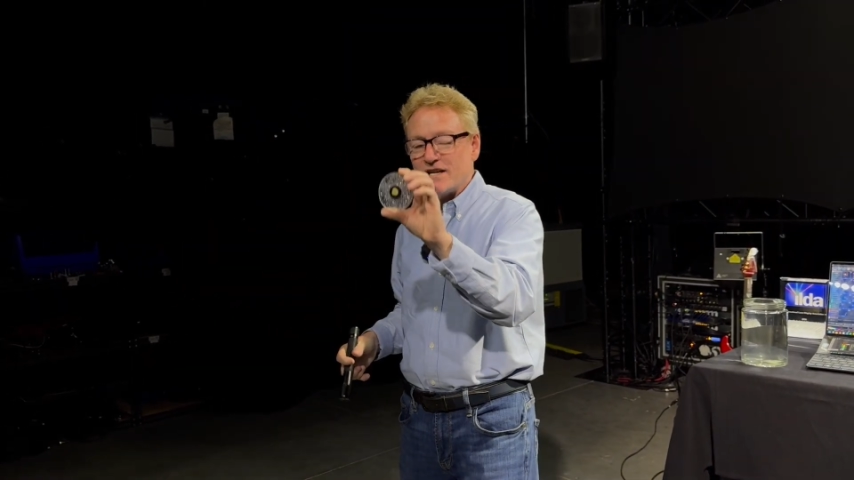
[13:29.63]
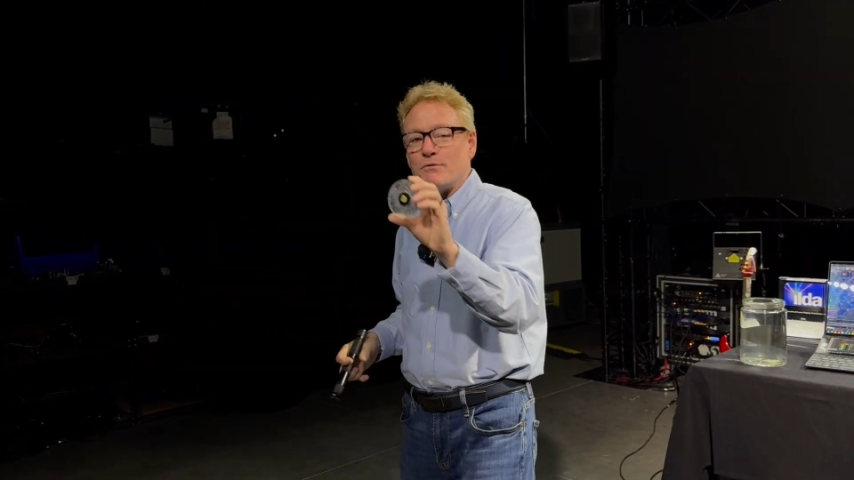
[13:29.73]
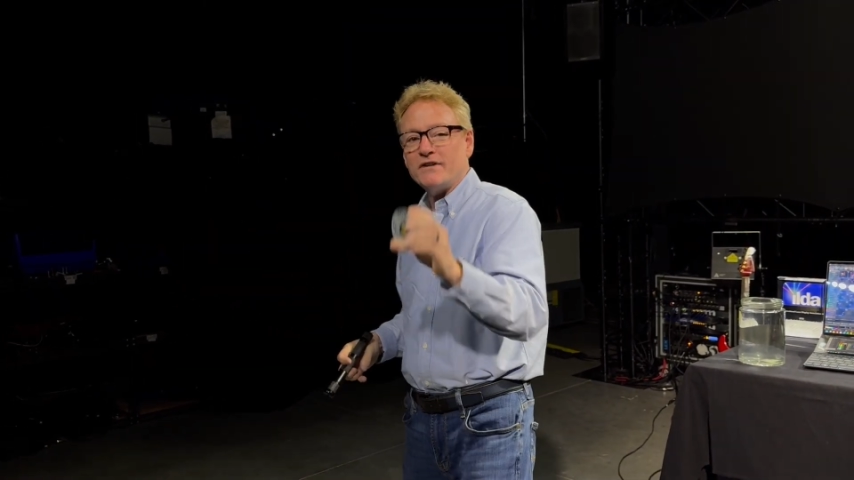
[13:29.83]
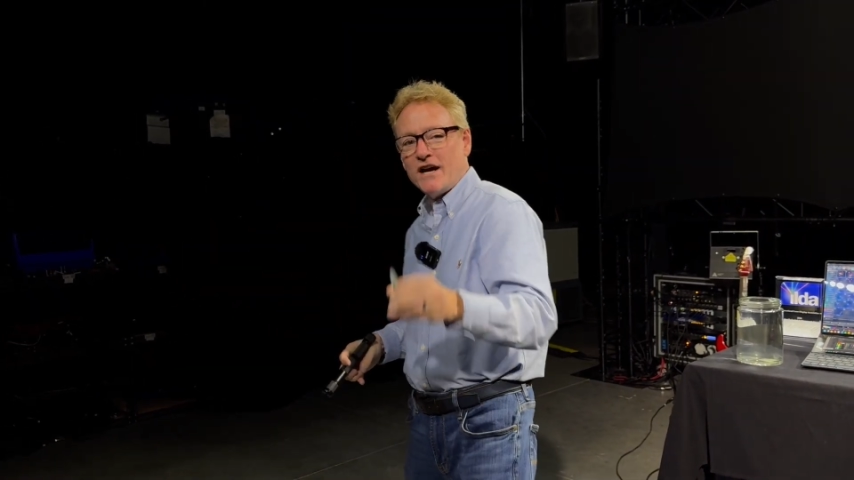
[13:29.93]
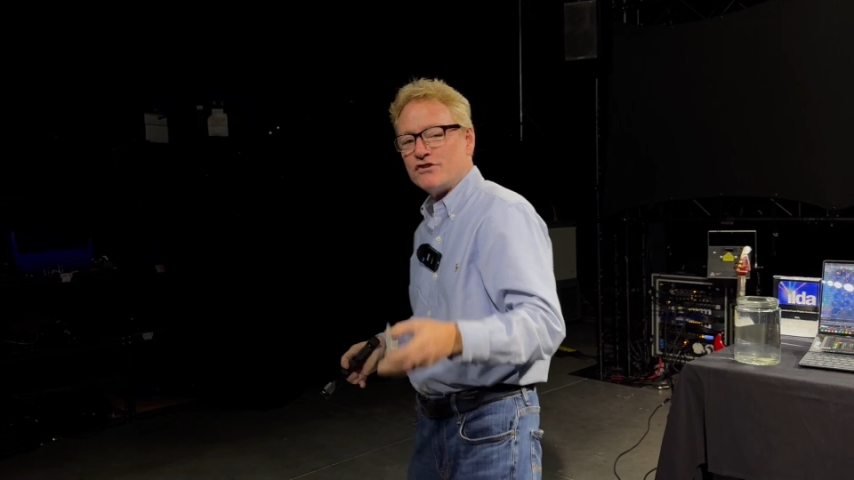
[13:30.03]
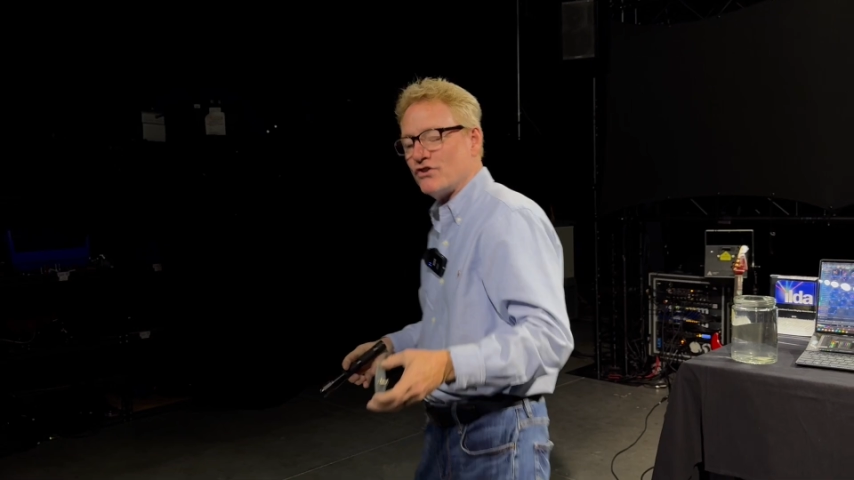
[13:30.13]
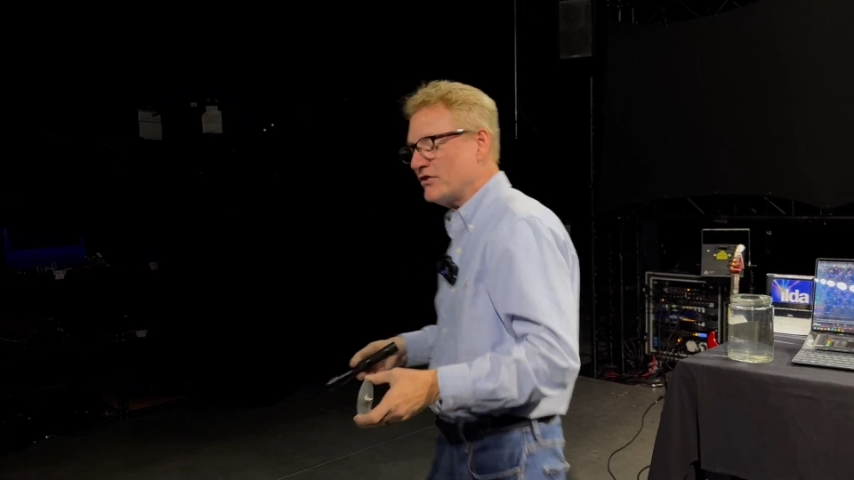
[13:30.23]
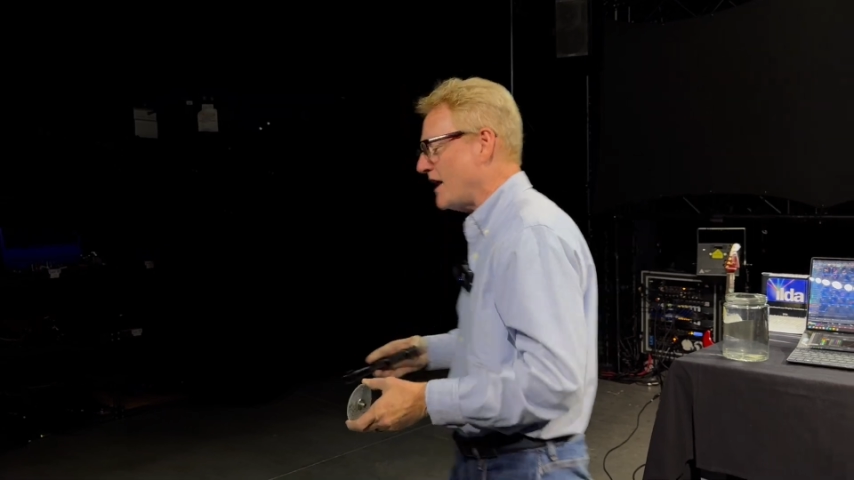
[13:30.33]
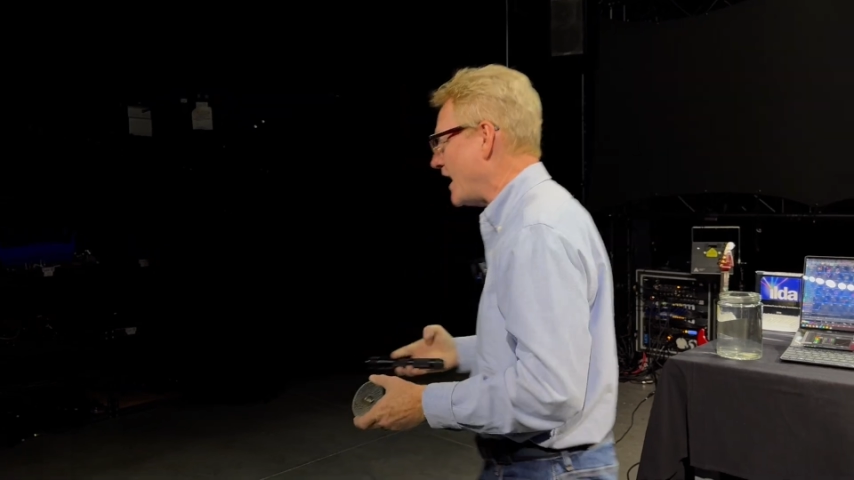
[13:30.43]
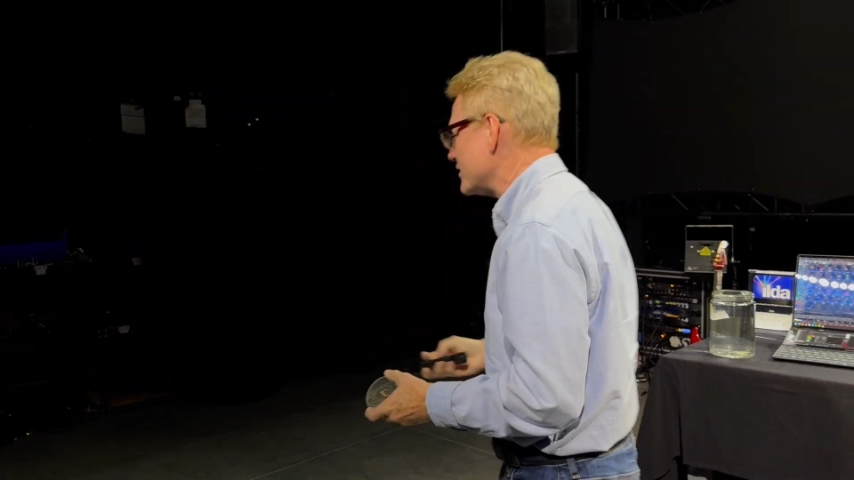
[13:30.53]
they were textured
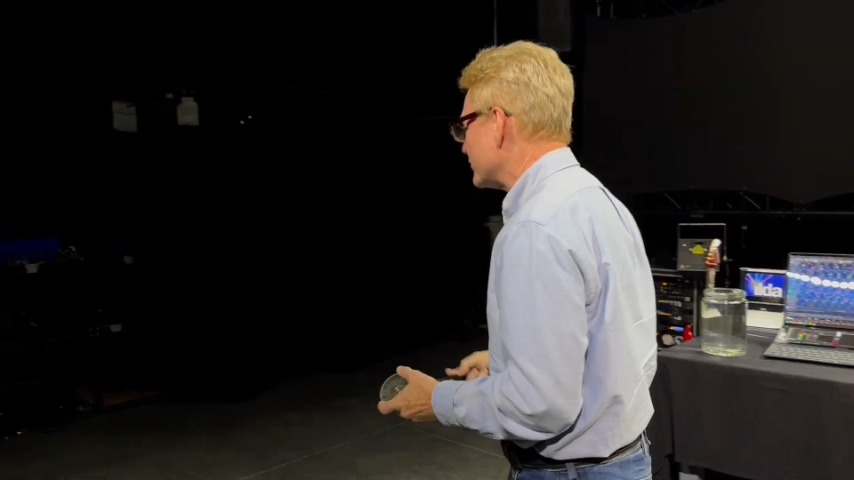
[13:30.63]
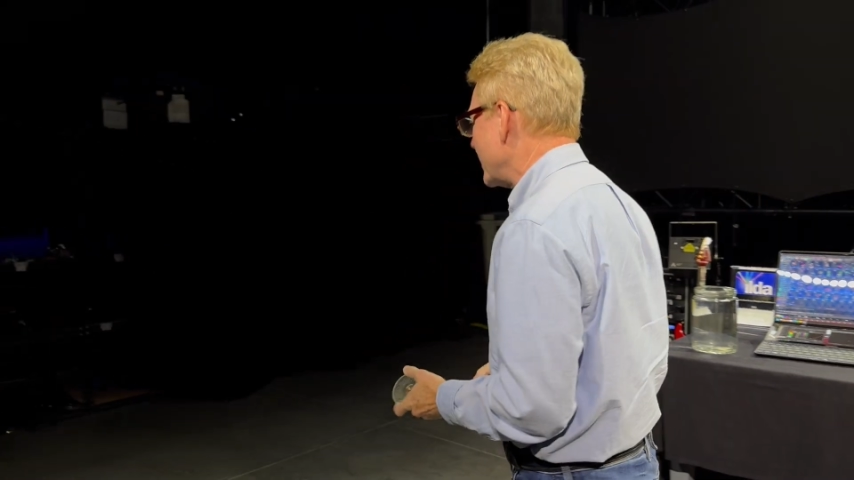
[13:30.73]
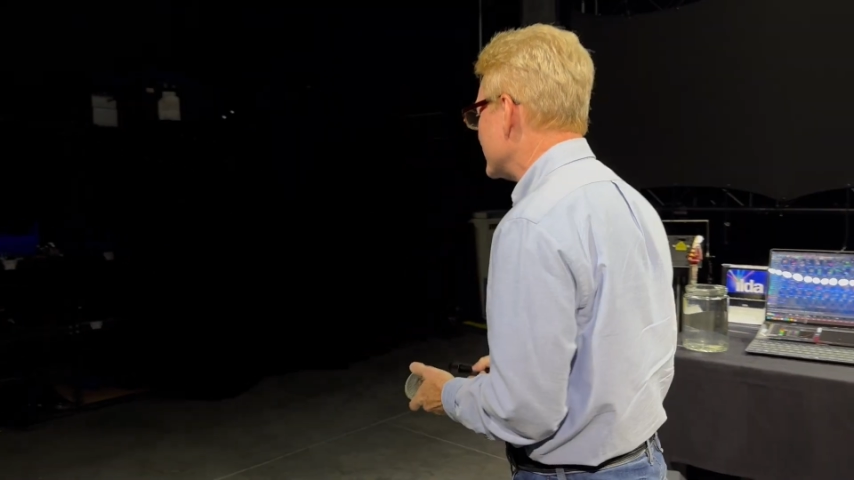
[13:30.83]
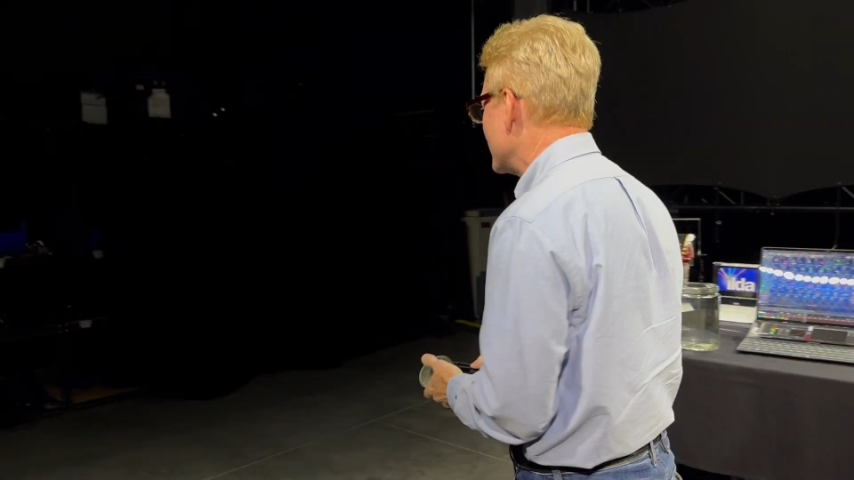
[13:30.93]
glass, right?